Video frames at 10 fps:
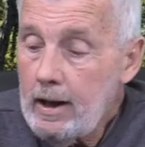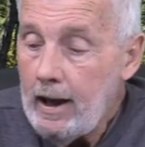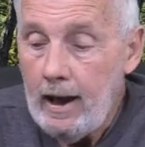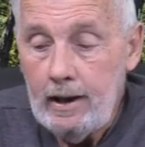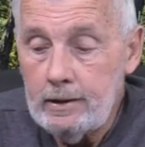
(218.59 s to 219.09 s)

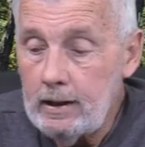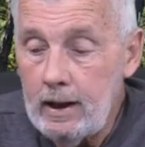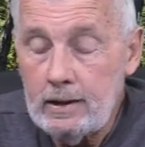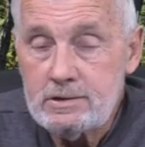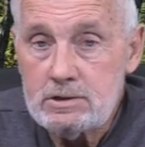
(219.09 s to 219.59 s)
And
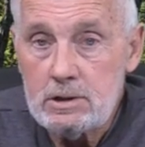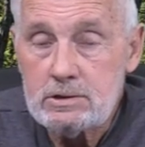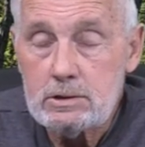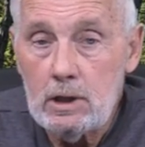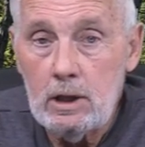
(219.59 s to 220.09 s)
it's
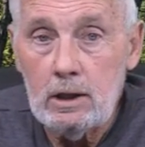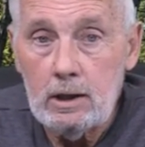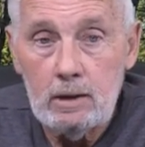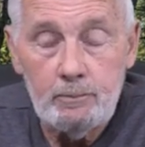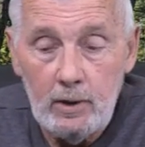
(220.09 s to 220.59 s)
just,
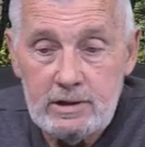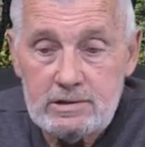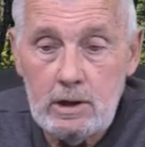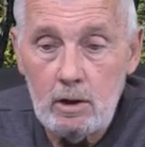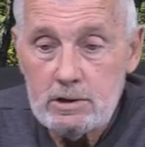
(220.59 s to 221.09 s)
it brings
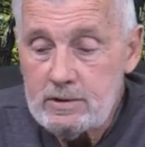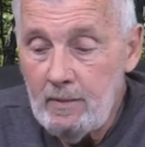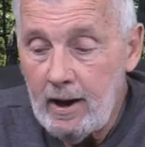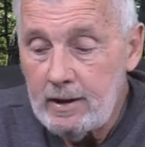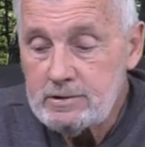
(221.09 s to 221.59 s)
tears to
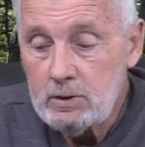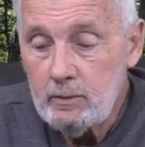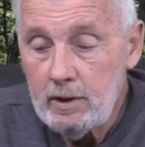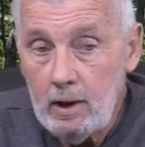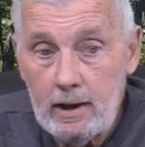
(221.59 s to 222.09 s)
my eyes to
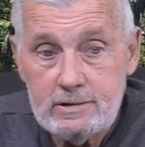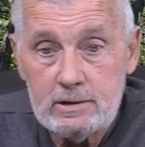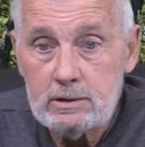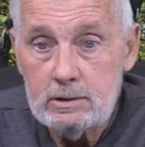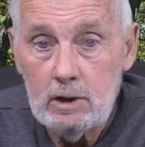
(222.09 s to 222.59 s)
realize
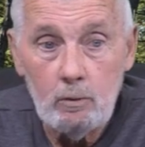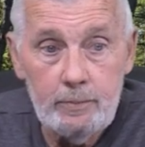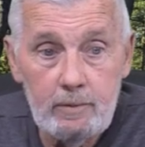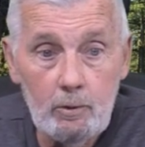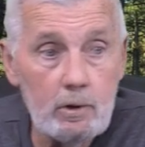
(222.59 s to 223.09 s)
that, you know,
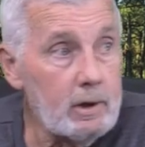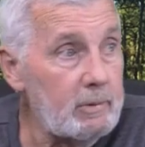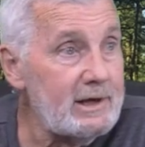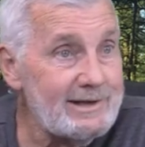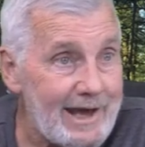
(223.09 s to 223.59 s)
people could have
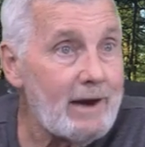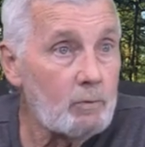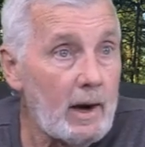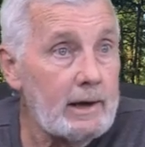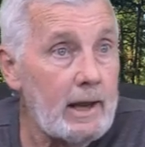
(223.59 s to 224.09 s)
been dead
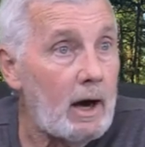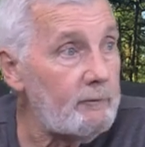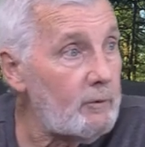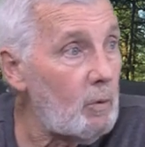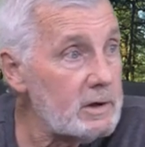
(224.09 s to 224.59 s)
right now
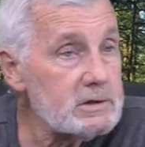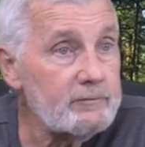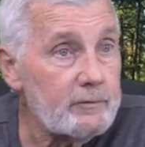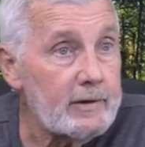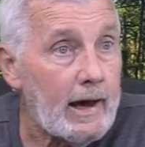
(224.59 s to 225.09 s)
if it
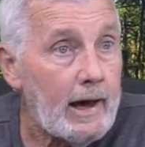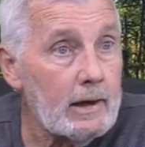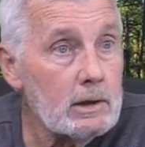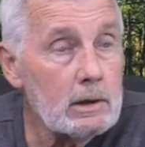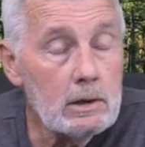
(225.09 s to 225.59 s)
wasn't for
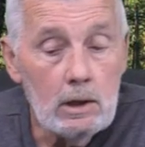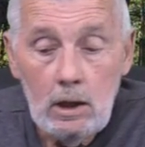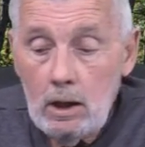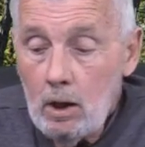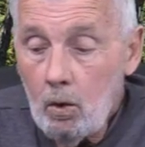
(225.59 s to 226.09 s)
that,
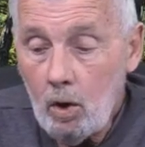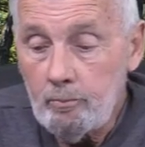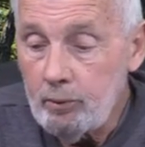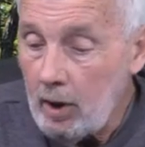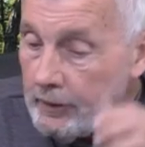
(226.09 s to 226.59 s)
or
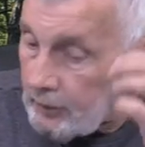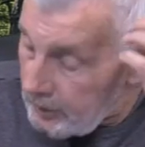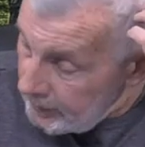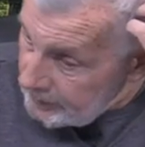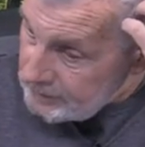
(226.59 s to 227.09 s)

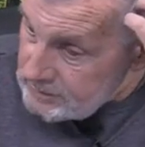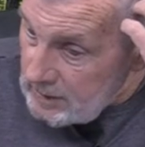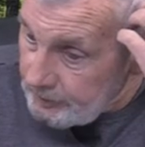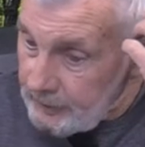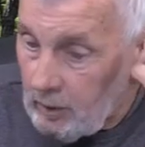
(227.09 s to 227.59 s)
blundered into
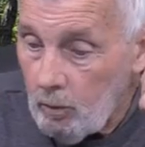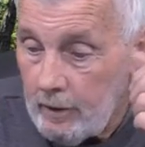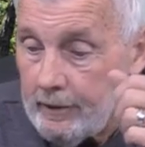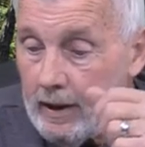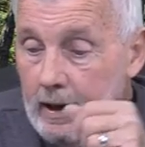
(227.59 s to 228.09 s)
something
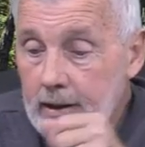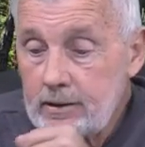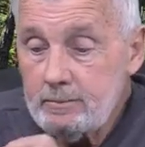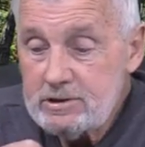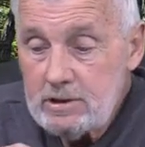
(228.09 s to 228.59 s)
where they got
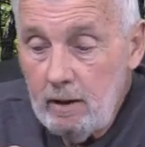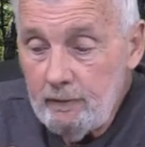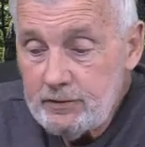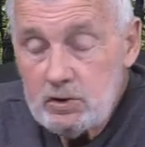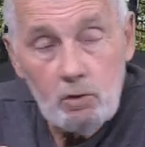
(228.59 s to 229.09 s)

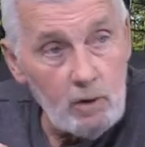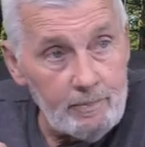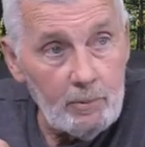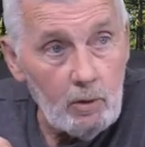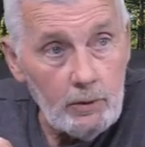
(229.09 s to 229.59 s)
themselves
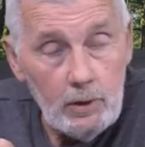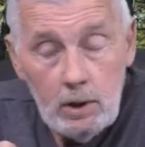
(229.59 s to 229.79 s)
crippled.